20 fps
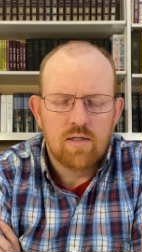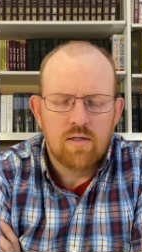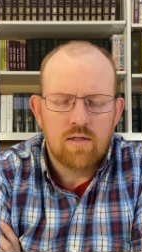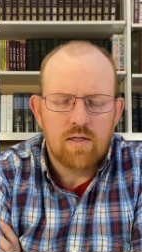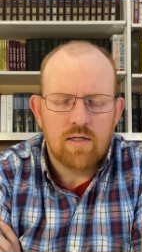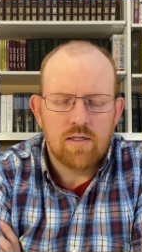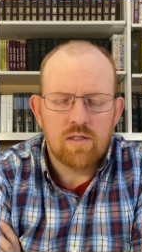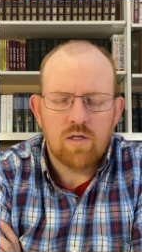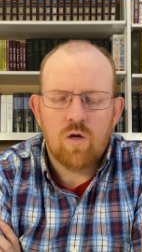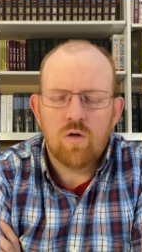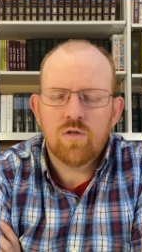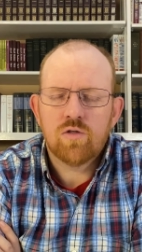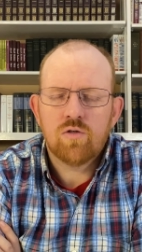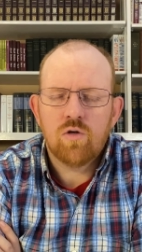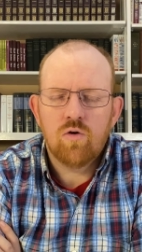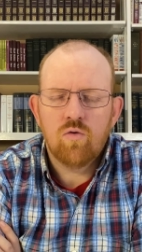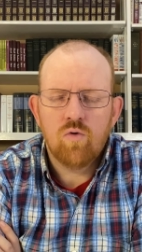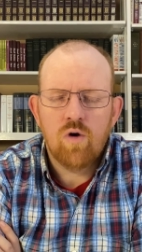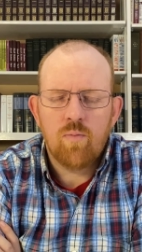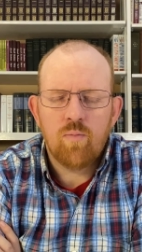that is
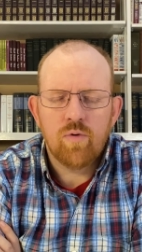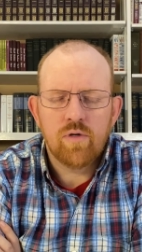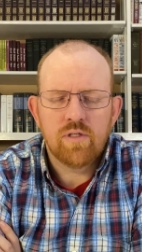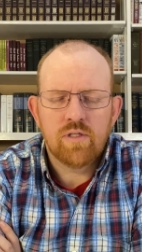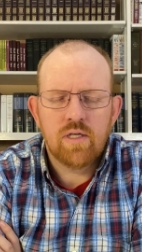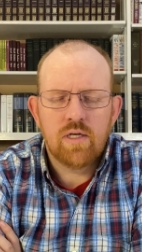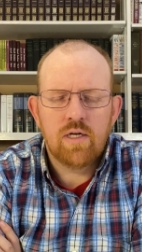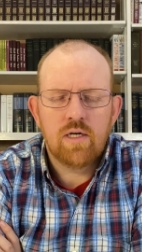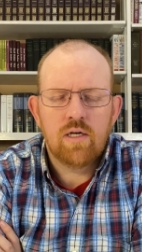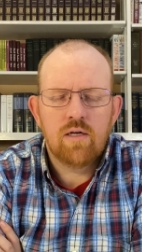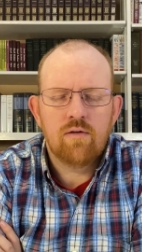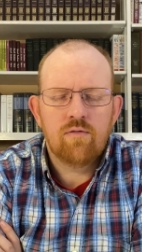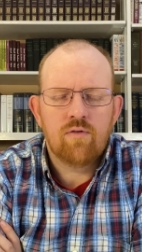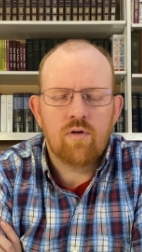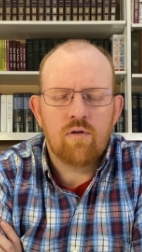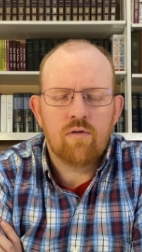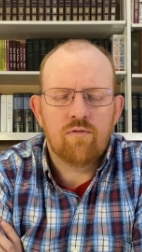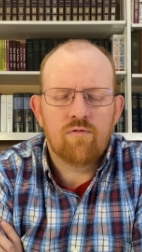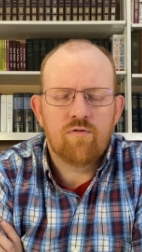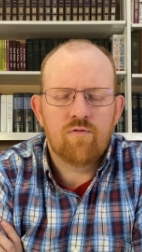also representative
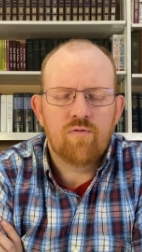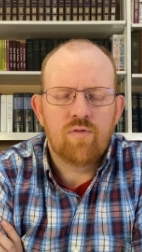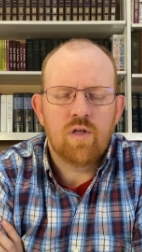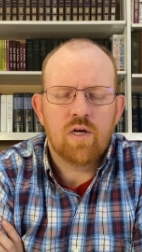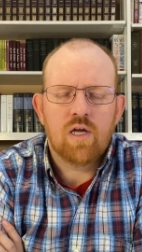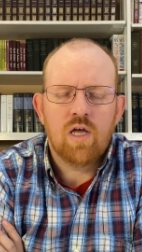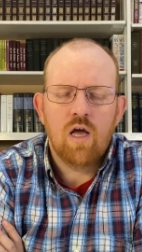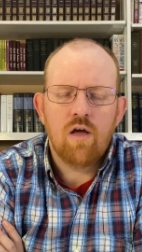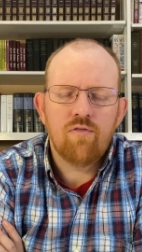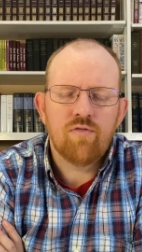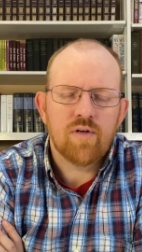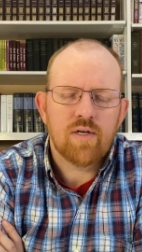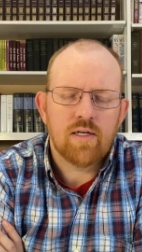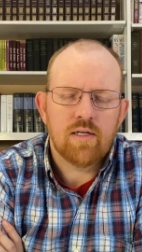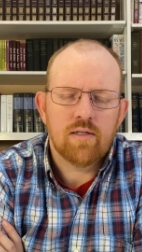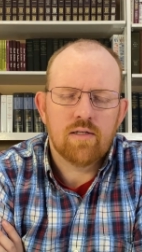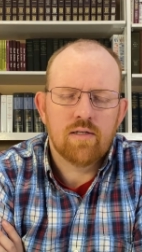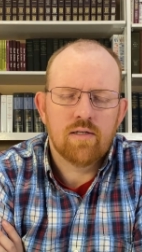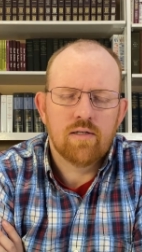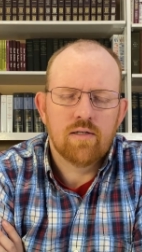of the
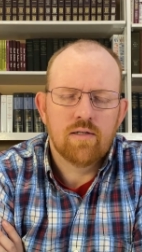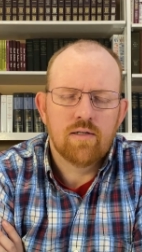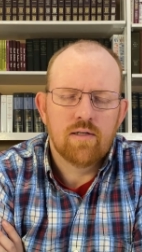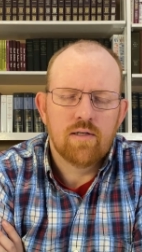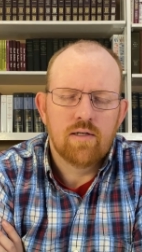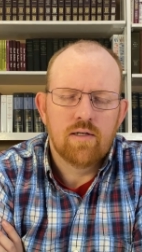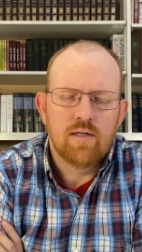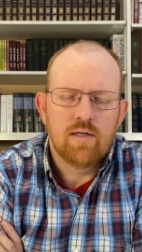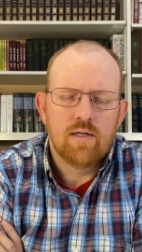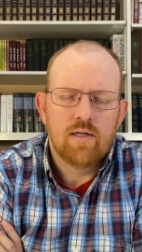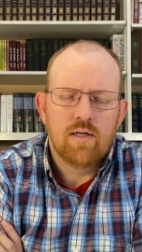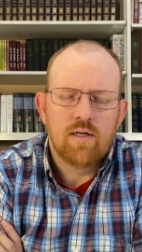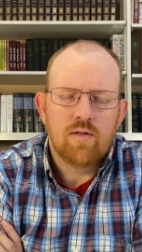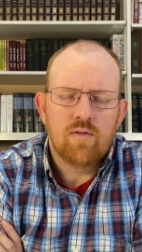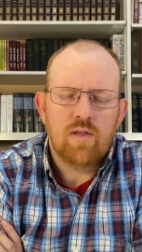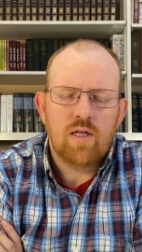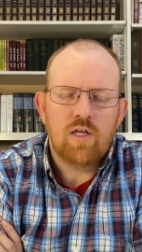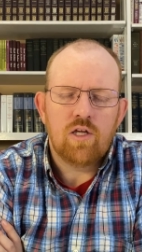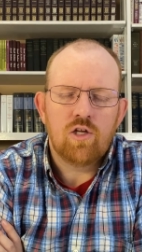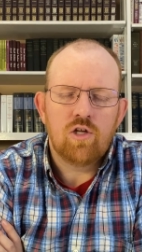covenant
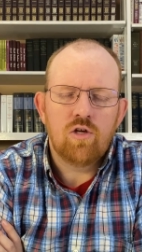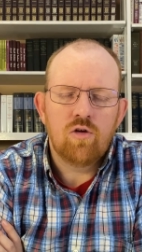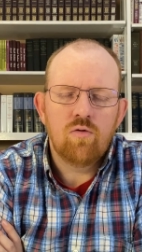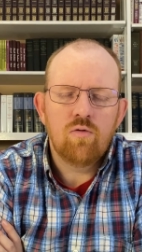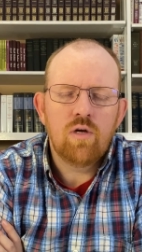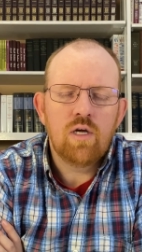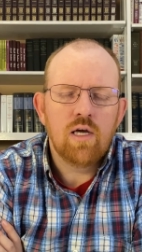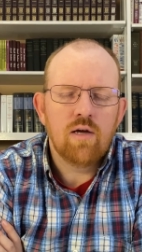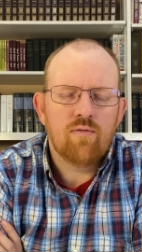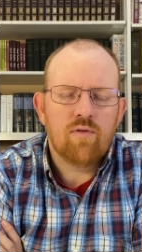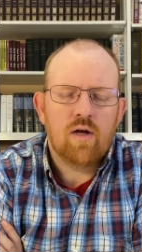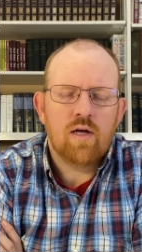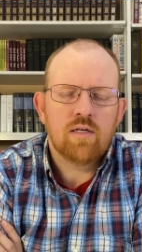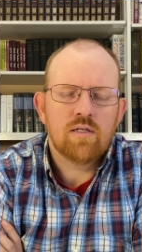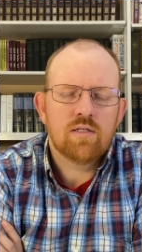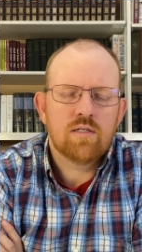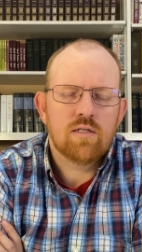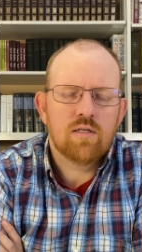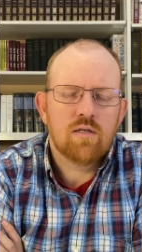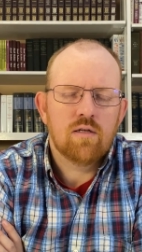that you give
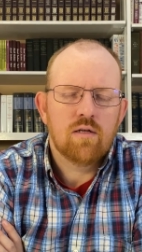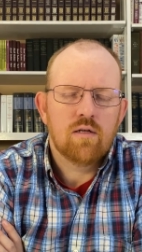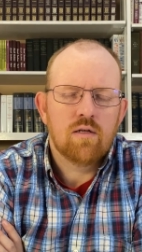us